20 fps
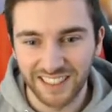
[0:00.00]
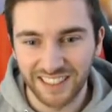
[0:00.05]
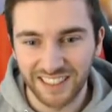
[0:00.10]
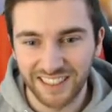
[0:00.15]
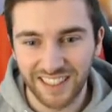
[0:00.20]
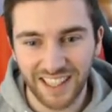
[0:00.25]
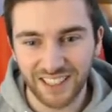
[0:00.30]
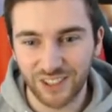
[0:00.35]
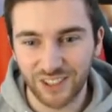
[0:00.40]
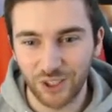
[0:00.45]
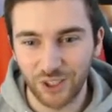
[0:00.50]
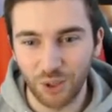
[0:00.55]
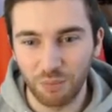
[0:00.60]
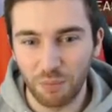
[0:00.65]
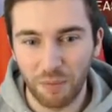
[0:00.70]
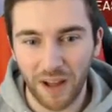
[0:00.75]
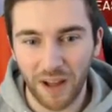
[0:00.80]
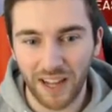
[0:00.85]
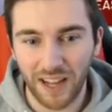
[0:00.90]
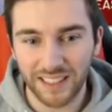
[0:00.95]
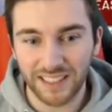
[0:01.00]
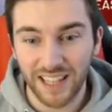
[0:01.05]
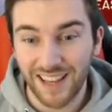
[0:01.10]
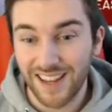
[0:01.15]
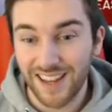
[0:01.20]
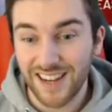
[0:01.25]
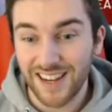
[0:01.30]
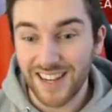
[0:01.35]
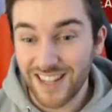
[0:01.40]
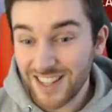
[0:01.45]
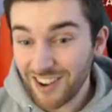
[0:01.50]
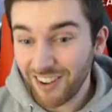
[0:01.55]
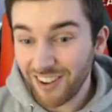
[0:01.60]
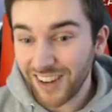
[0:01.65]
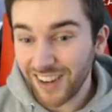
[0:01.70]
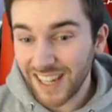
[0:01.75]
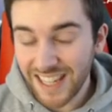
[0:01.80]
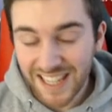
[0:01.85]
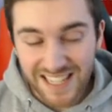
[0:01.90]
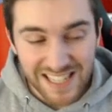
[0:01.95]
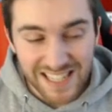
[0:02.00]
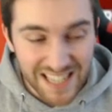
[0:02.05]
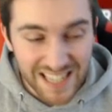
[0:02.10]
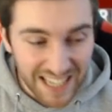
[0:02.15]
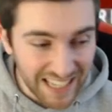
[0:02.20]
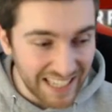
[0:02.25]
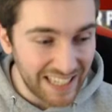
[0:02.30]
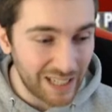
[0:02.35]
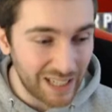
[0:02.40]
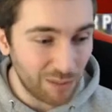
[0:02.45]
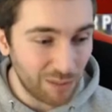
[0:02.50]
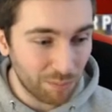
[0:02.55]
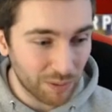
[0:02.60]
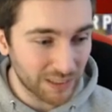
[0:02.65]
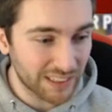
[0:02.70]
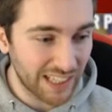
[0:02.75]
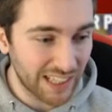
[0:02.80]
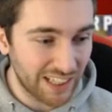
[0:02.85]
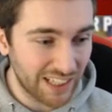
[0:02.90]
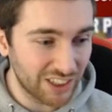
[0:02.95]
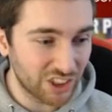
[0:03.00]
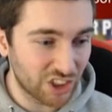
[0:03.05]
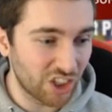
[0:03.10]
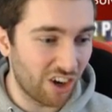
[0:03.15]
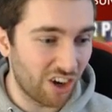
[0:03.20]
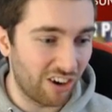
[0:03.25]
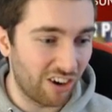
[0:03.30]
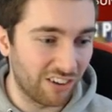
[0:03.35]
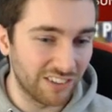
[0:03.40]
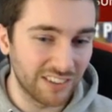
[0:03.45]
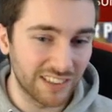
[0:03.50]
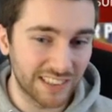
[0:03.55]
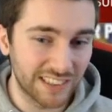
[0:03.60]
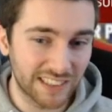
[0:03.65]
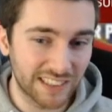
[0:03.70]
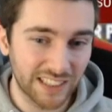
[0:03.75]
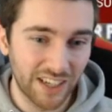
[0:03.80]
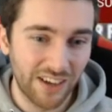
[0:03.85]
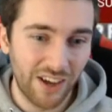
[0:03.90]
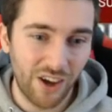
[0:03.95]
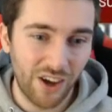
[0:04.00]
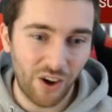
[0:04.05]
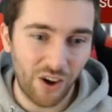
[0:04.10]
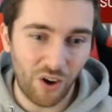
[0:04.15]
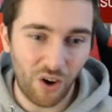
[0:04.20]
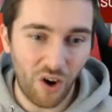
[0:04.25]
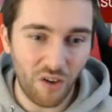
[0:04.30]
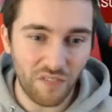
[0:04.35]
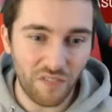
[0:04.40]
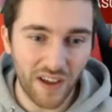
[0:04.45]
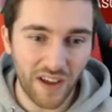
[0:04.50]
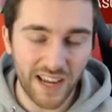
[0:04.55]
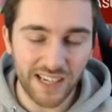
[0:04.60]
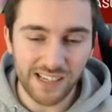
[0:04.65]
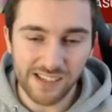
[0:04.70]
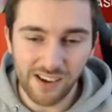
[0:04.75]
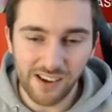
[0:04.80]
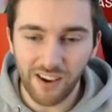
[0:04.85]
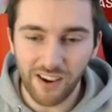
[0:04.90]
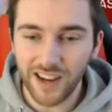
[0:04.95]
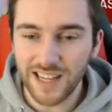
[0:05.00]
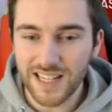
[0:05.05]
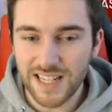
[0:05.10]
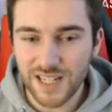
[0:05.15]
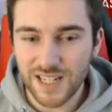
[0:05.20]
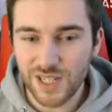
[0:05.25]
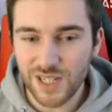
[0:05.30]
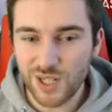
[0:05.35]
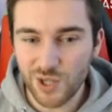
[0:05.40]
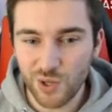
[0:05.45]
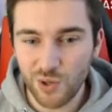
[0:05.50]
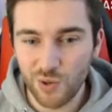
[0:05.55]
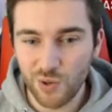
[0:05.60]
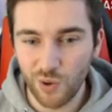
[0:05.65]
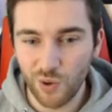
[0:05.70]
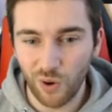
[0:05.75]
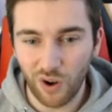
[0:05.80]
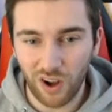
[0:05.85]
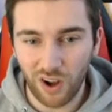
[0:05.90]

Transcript: there's super packs. nineteen percent chance of a ninety-two or